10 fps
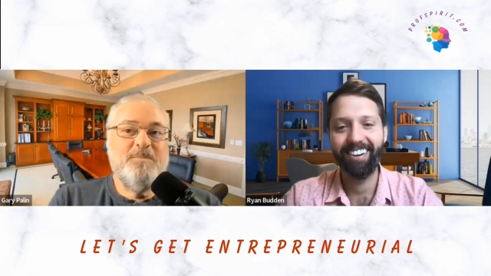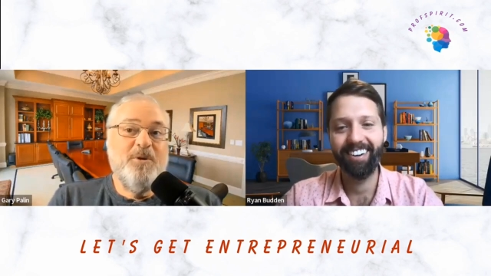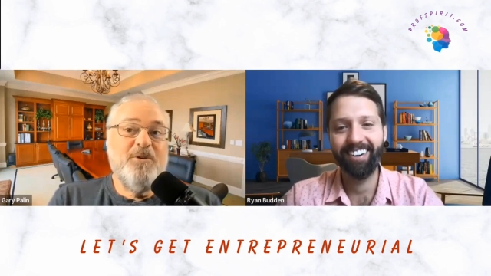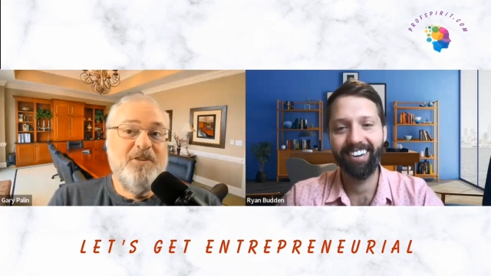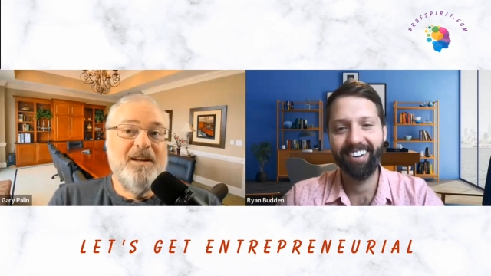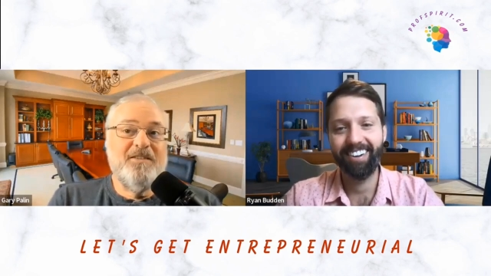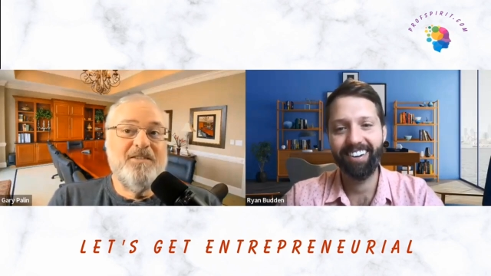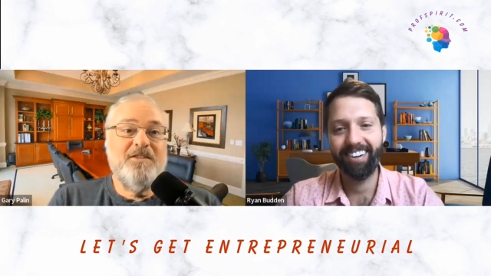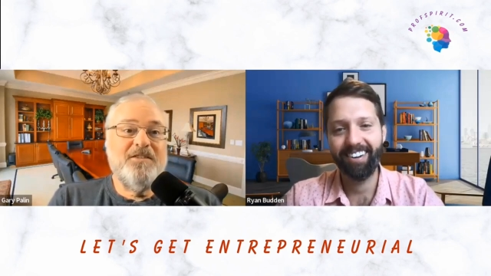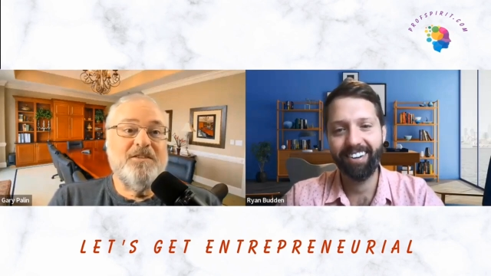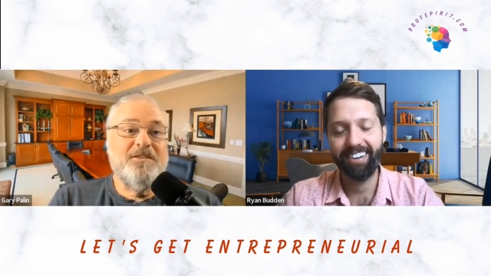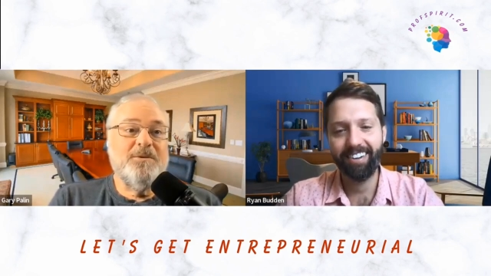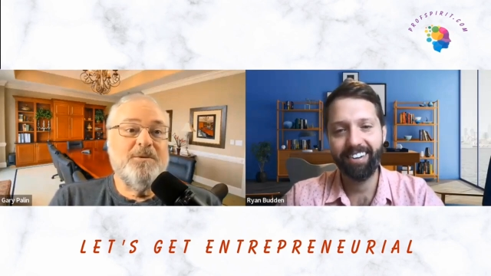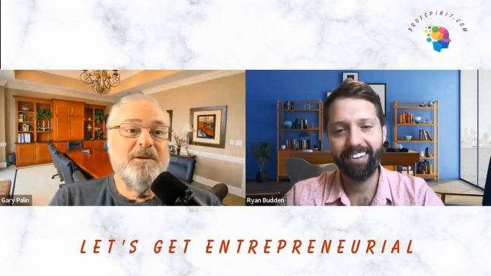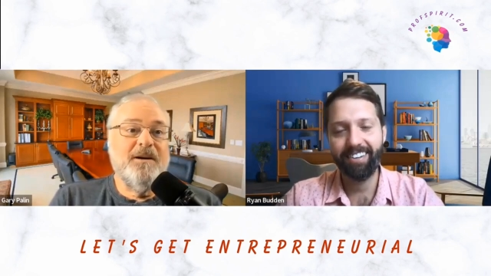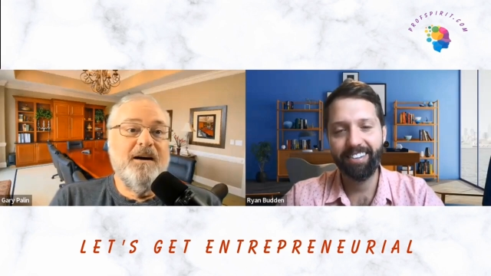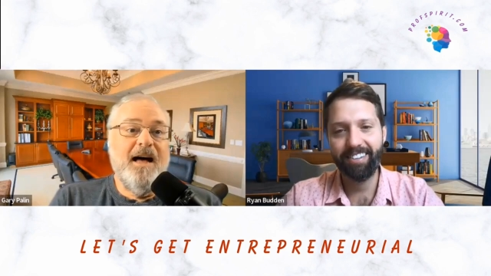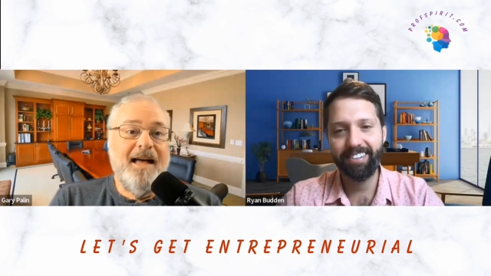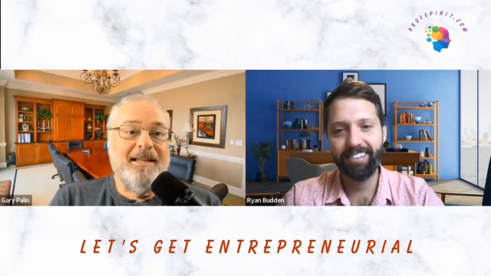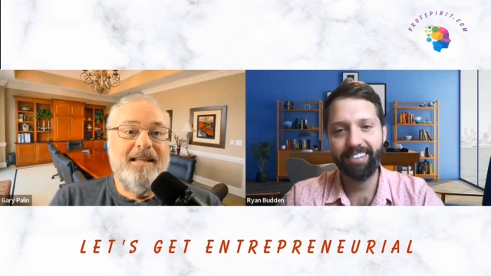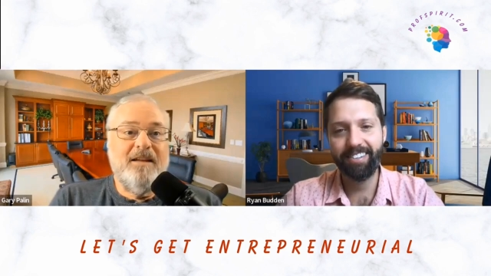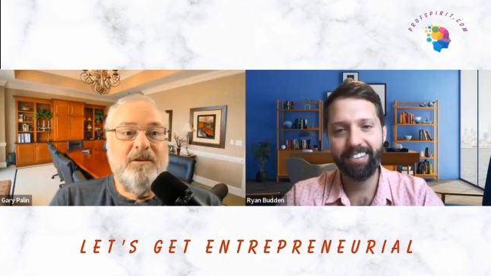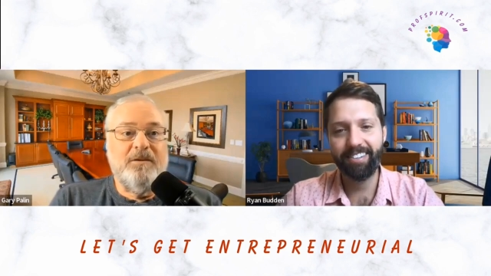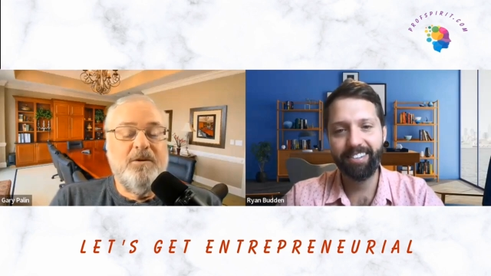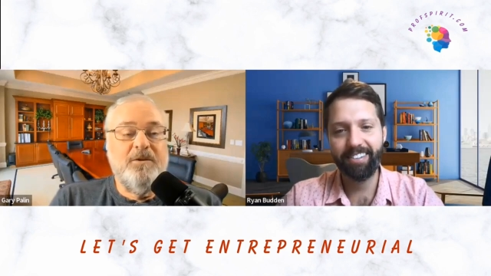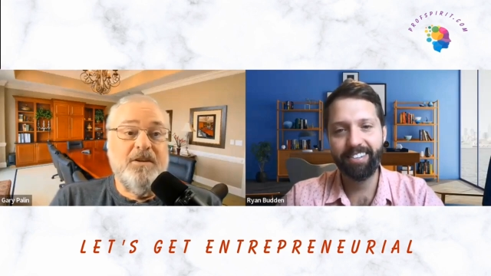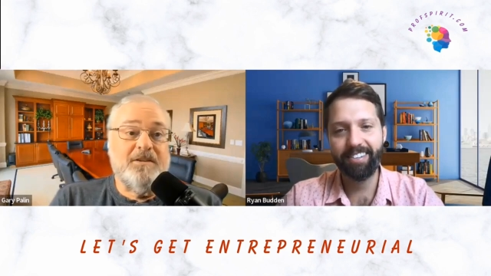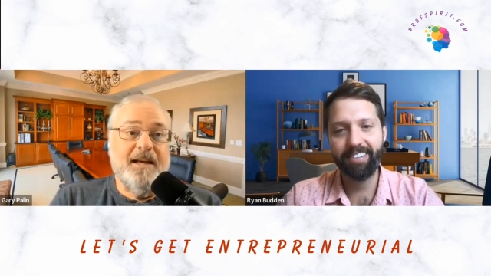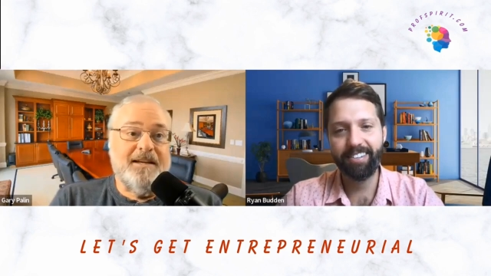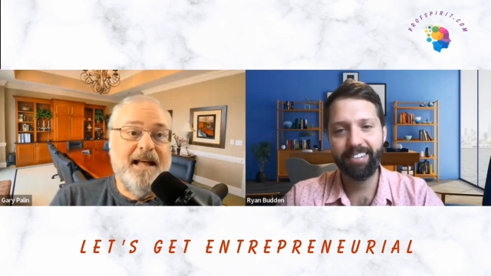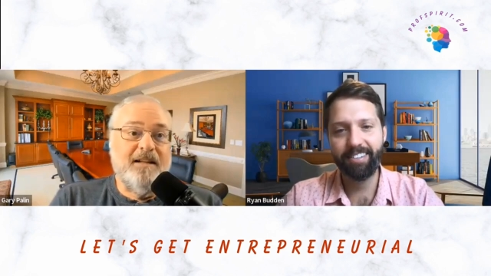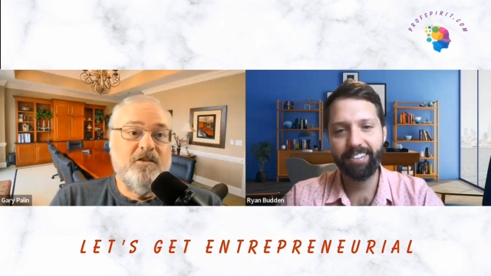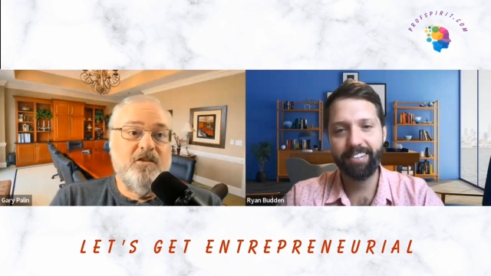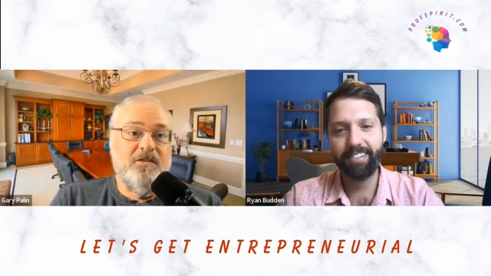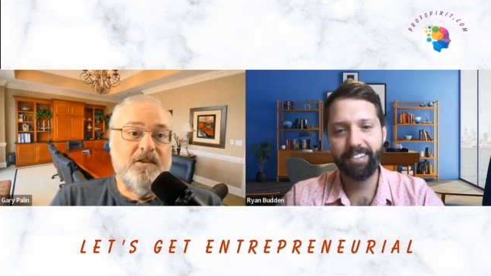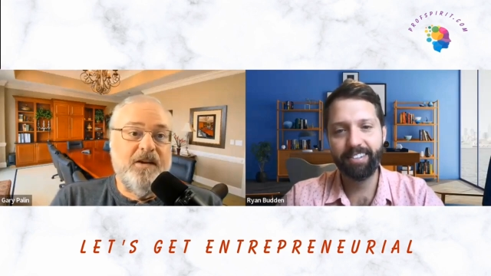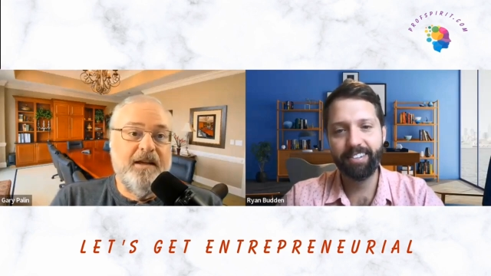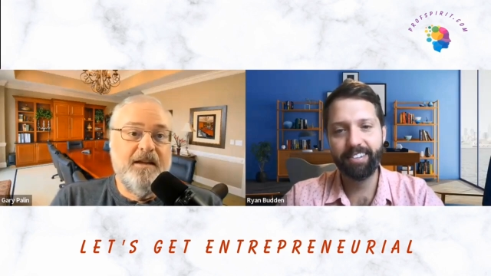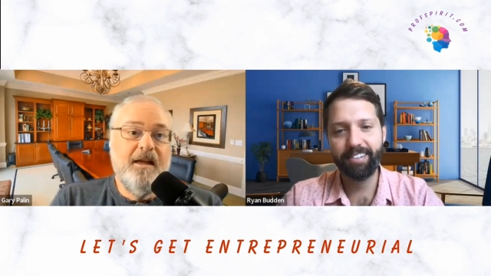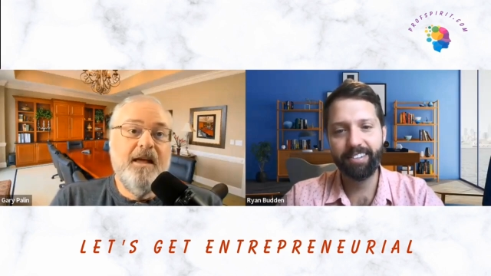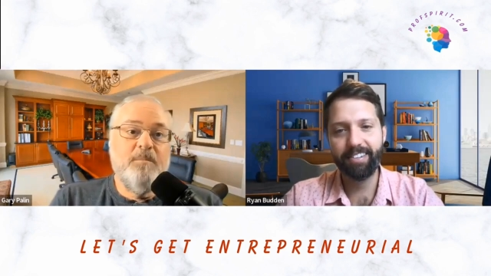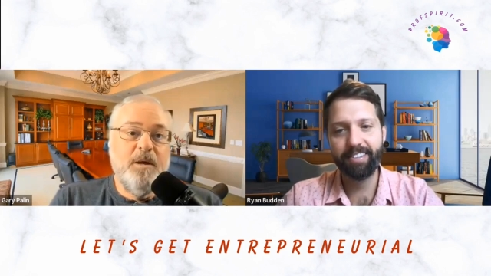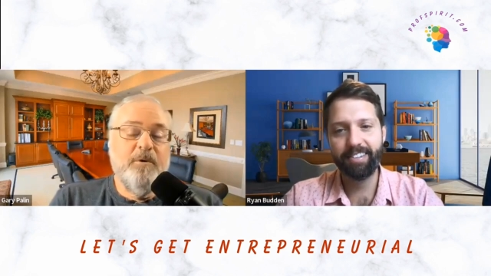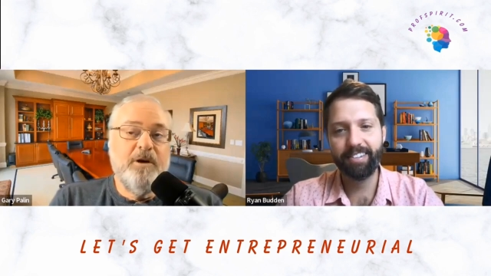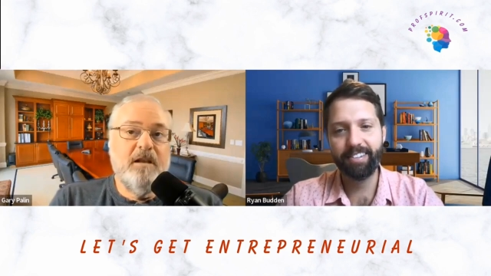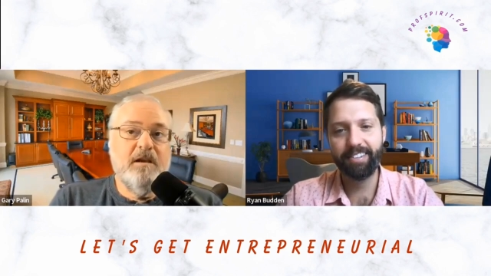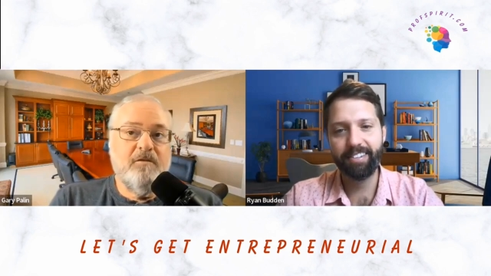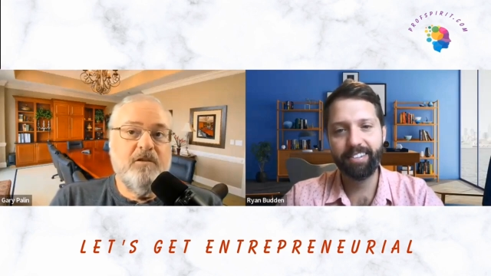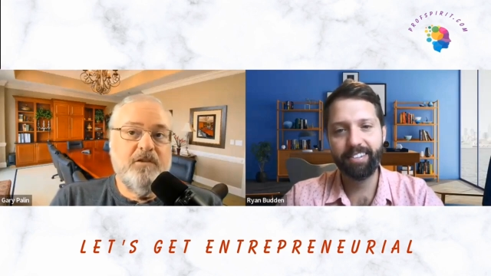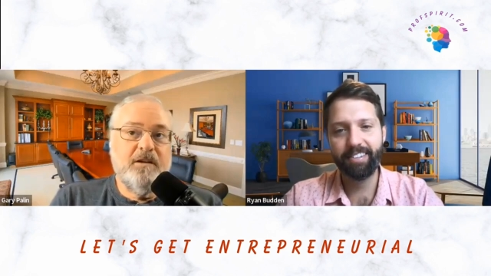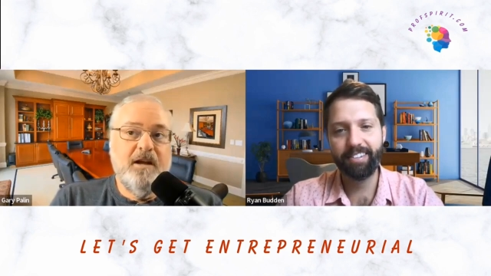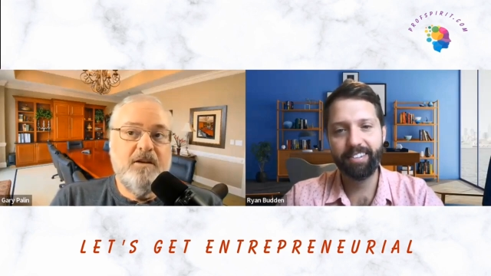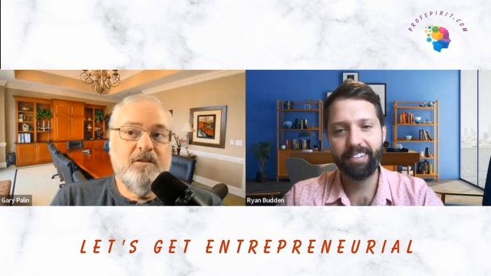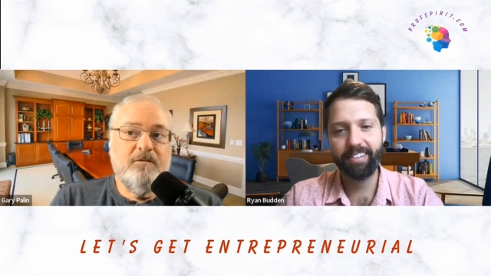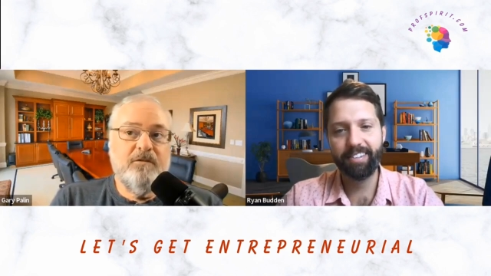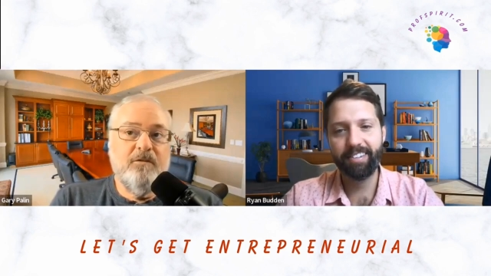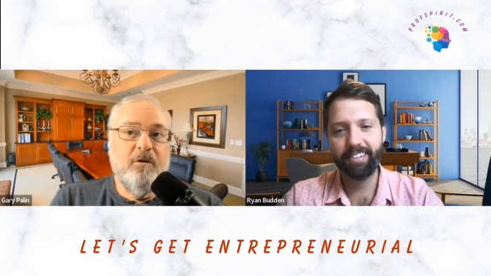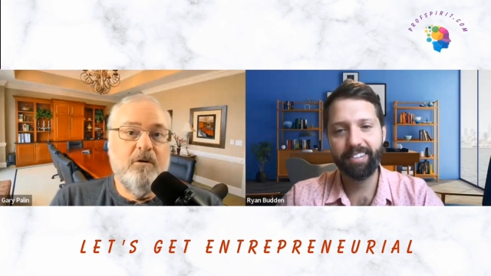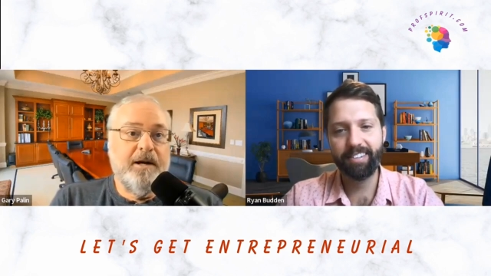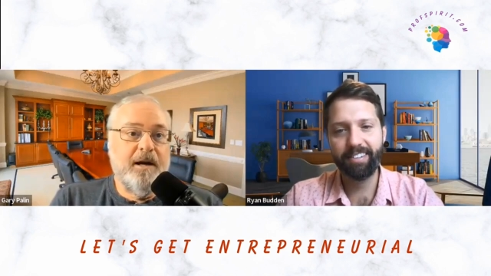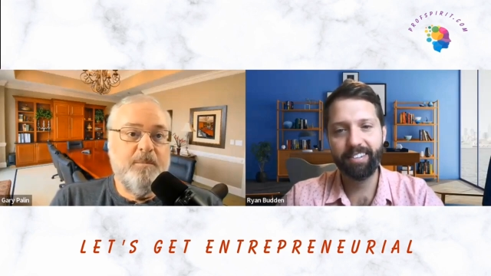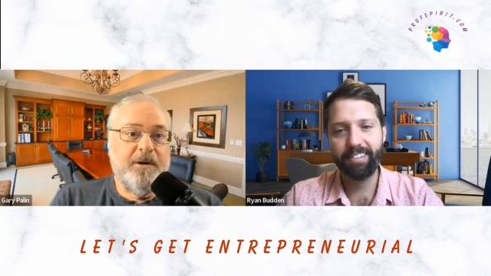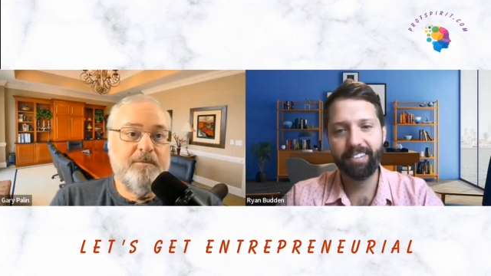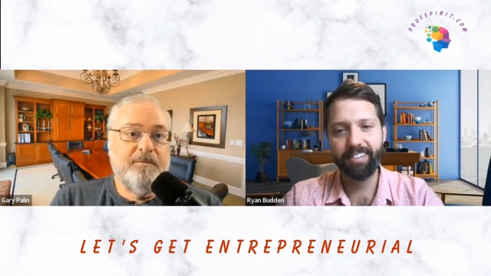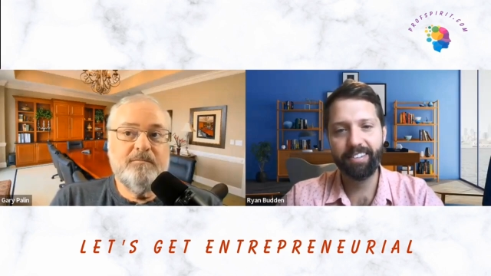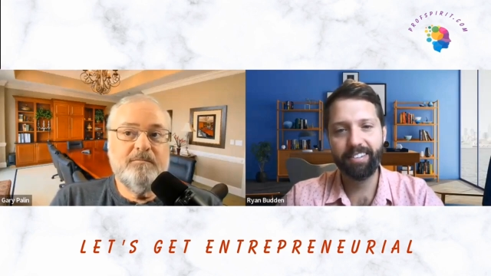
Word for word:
Speaker 1: But personalization to a high level using technology today can be a point of differentiation for a company.